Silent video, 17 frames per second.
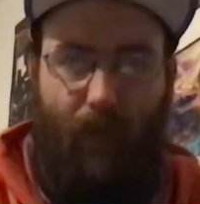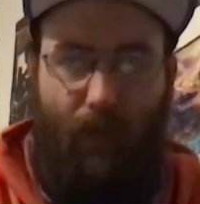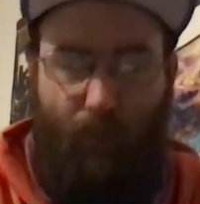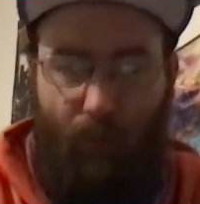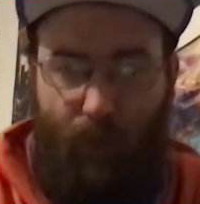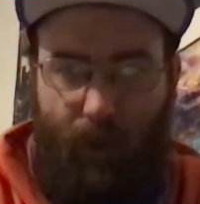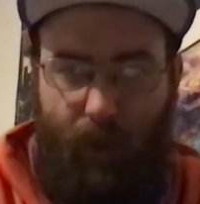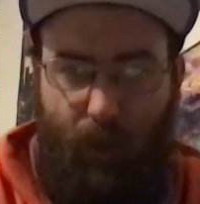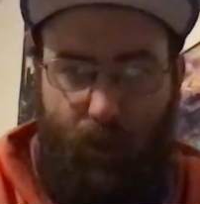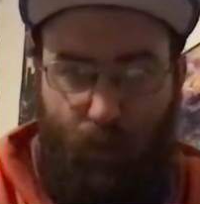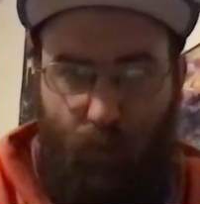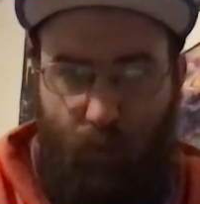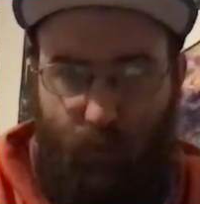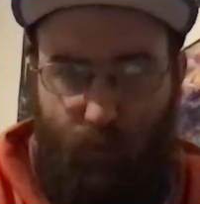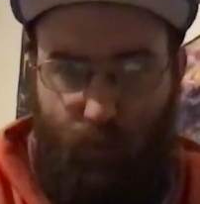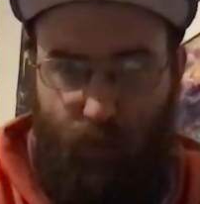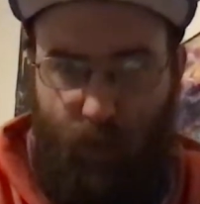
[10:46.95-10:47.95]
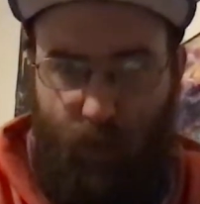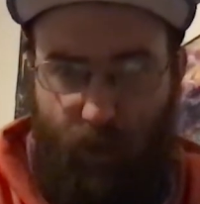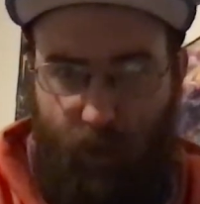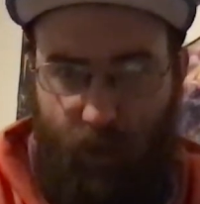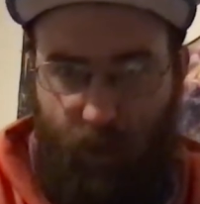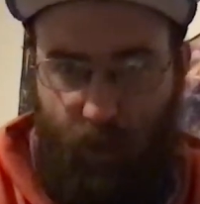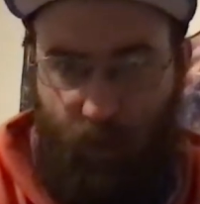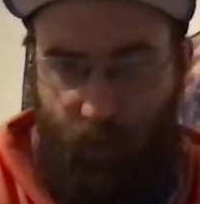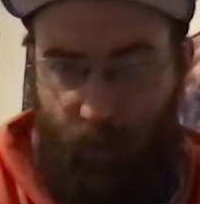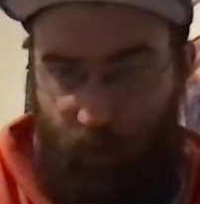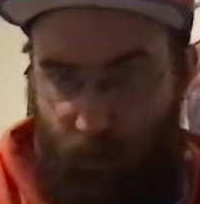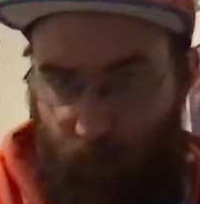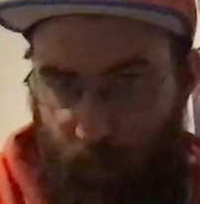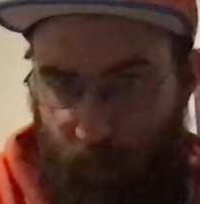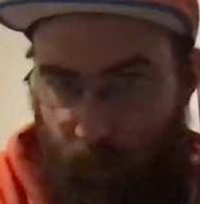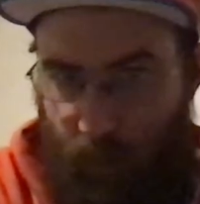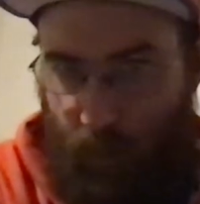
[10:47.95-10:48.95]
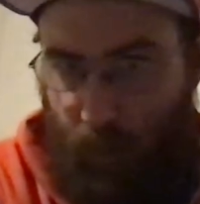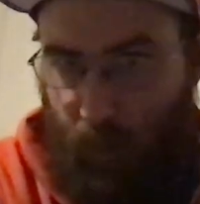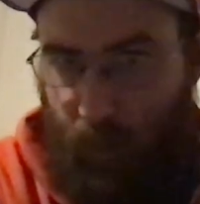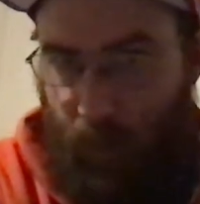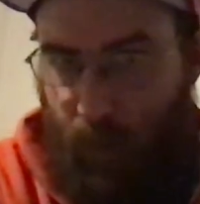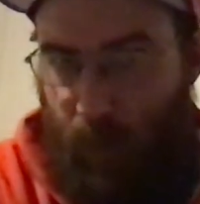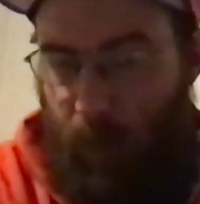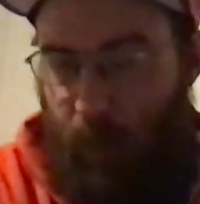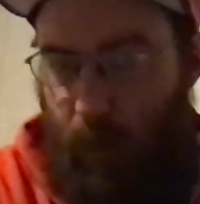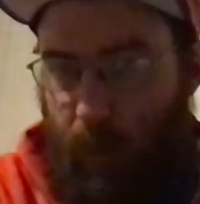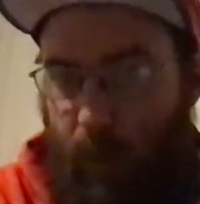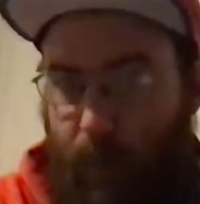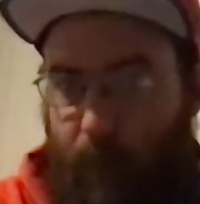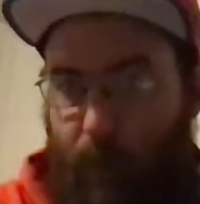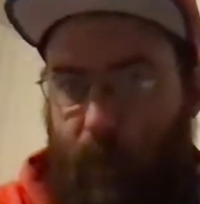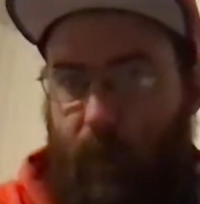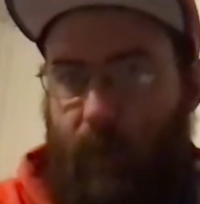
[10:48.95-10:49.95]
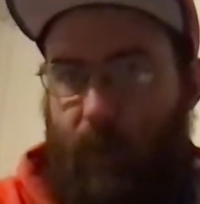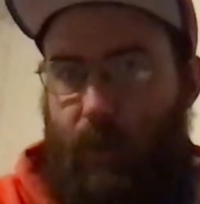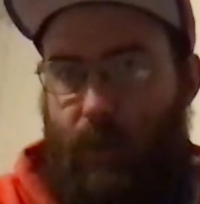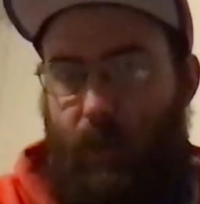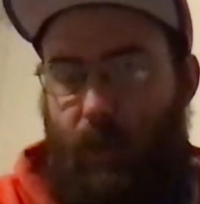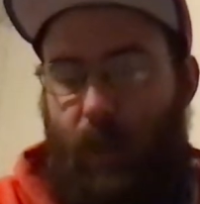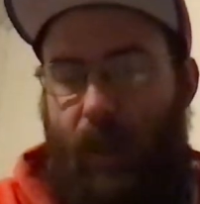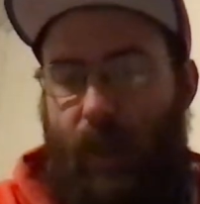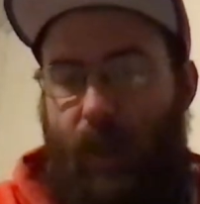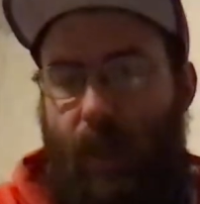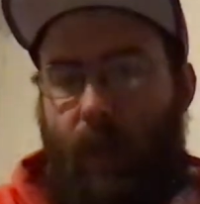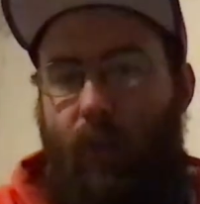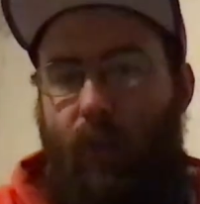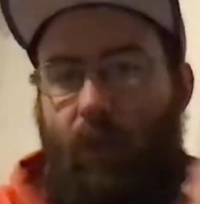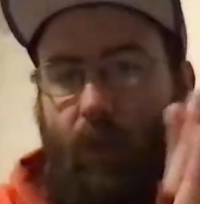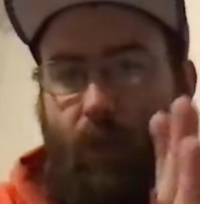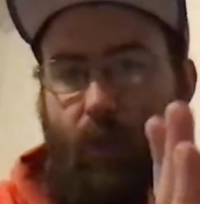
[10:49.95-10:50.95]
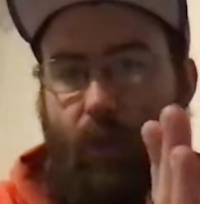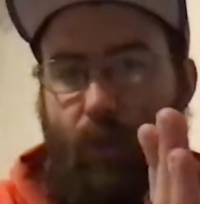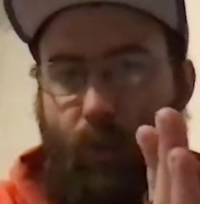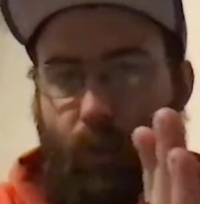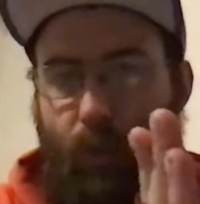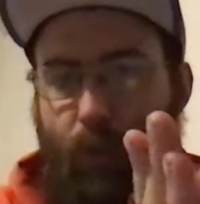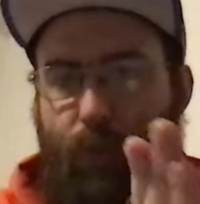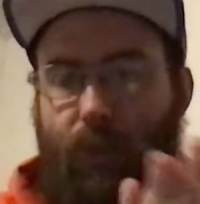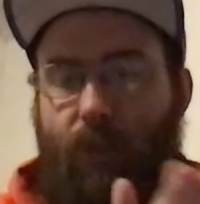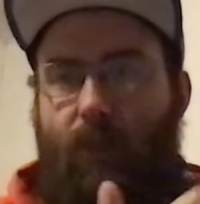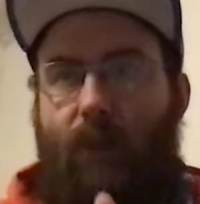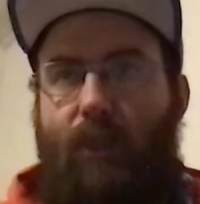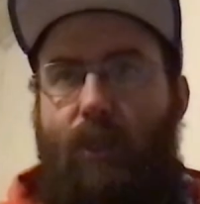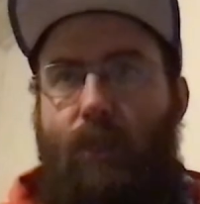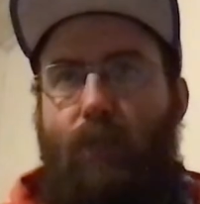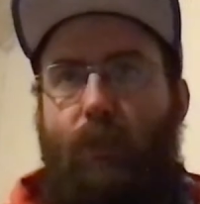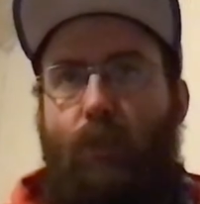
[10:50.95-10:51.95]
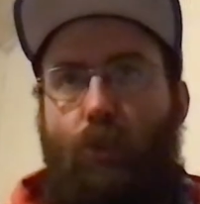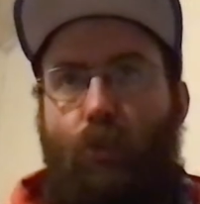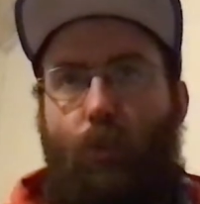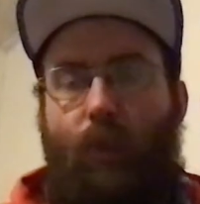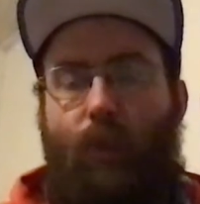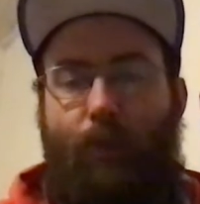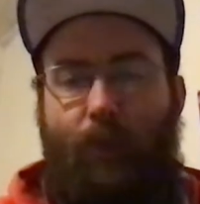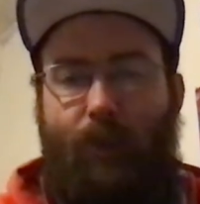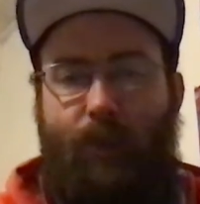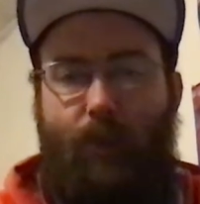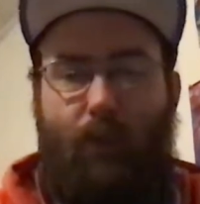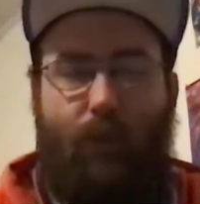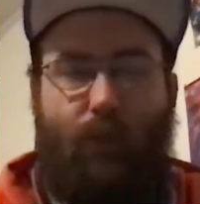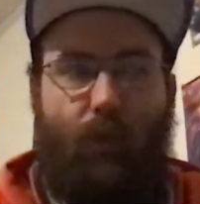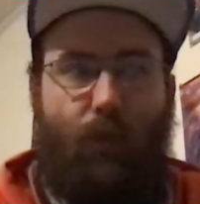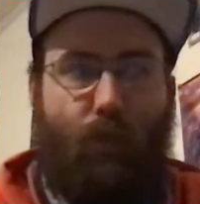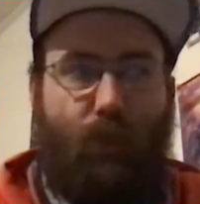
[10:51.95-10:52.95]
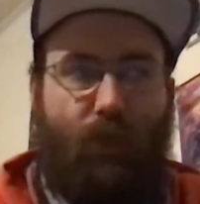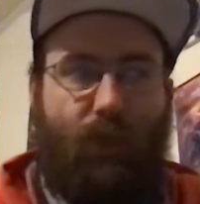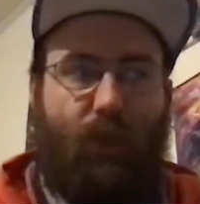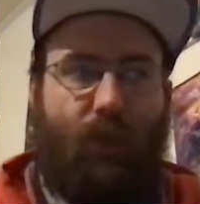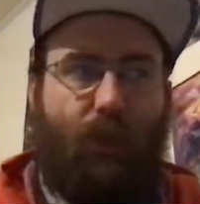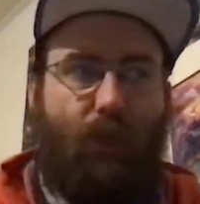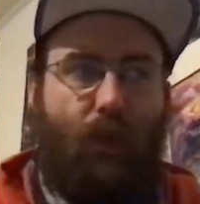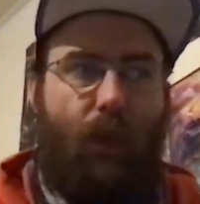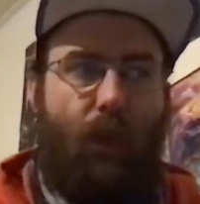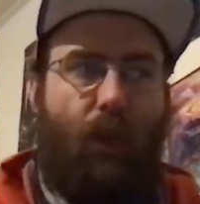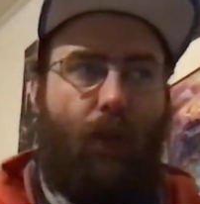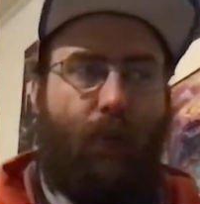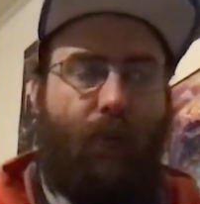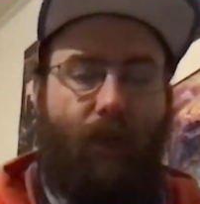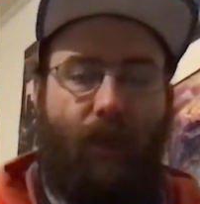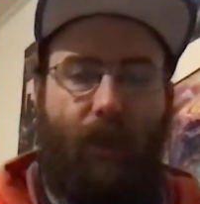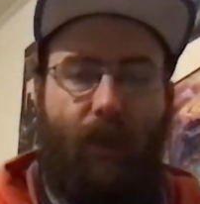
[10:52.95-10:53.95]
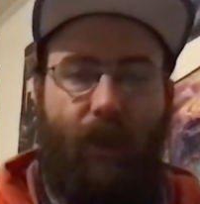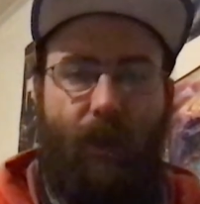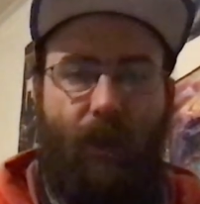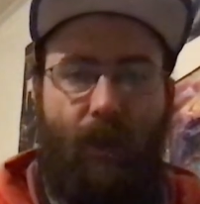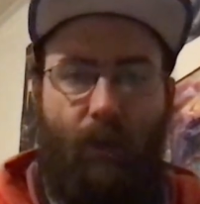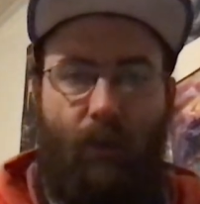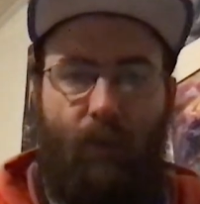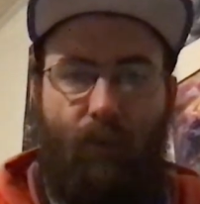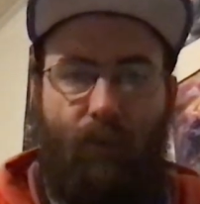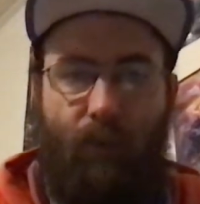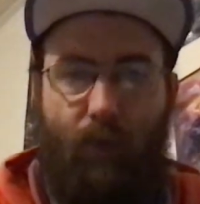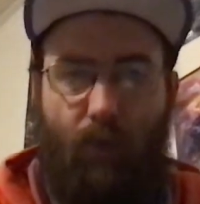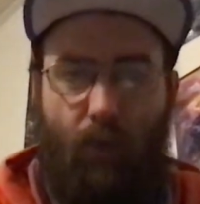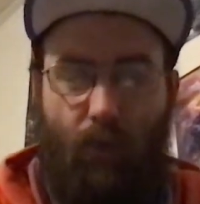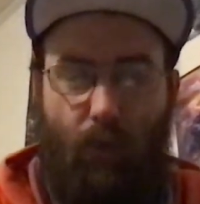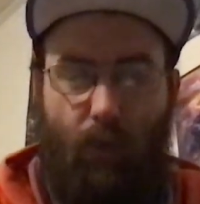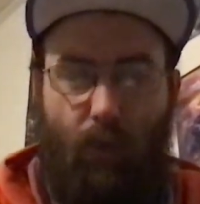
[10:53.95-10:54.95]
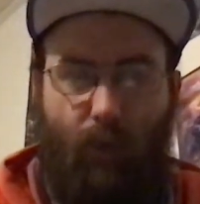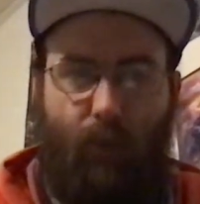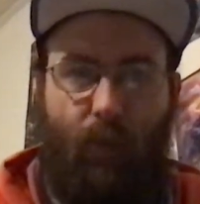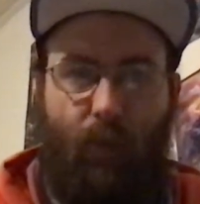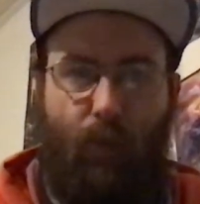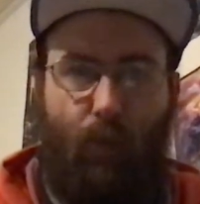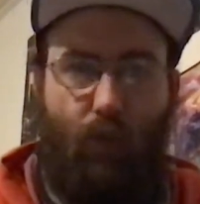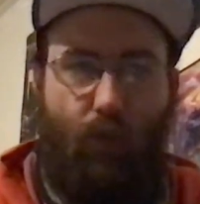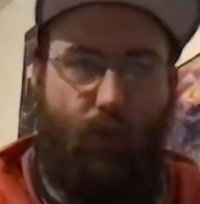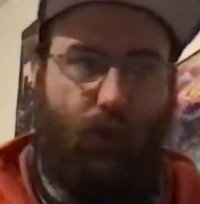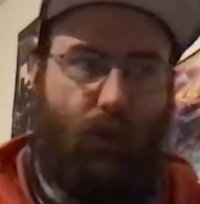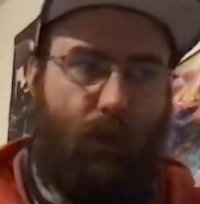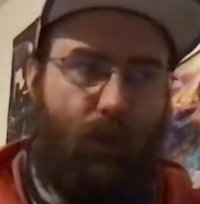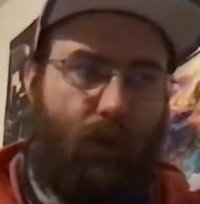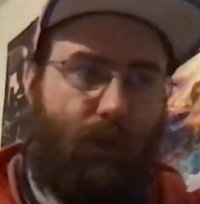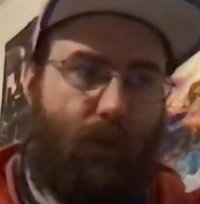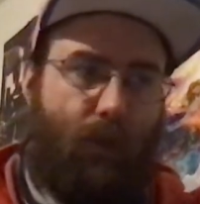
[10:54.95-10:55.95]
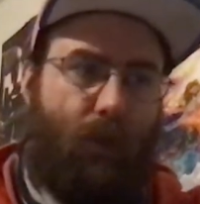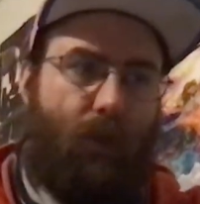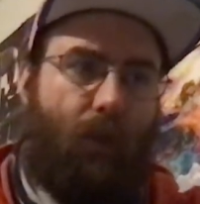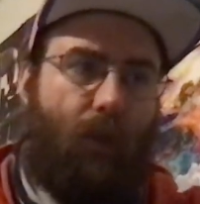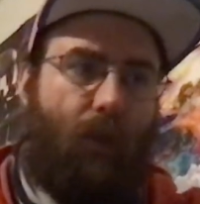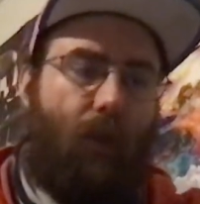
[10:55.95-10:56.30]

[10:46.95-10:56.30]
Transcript: don't want to get too off track here, but I think I'll include this special Twilight Wings episode once it's dubbed in another vlog after I watch it.